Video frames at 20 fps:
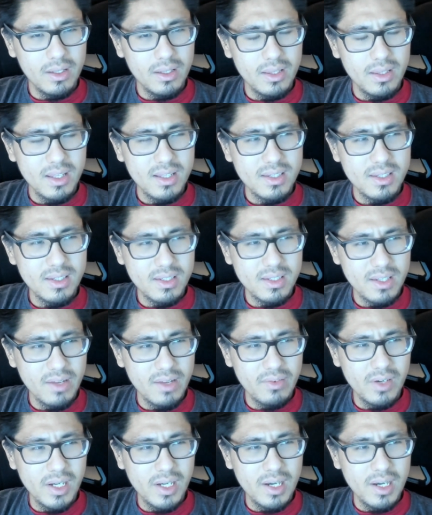That's
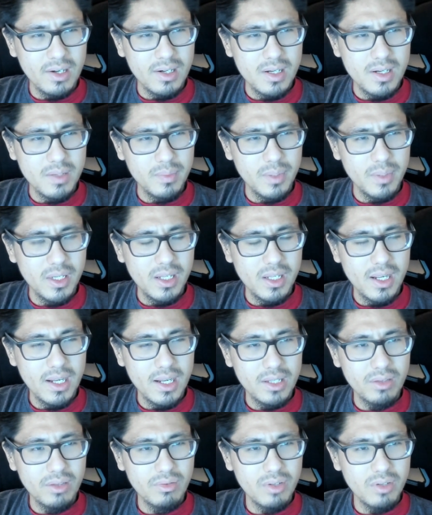7 hours, but at
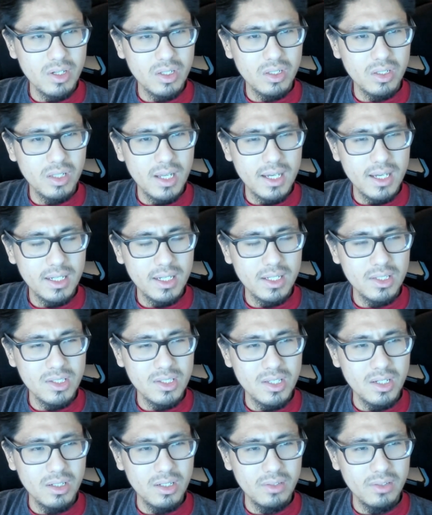3 o'clock
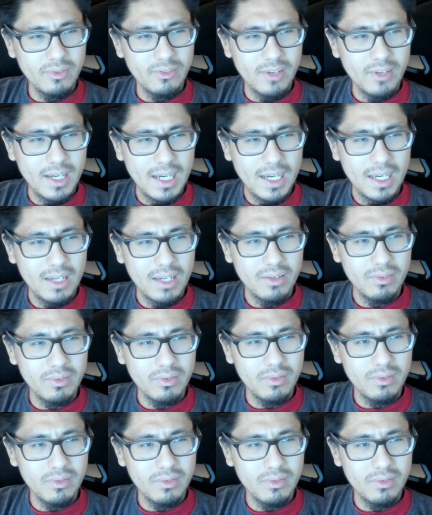until 5,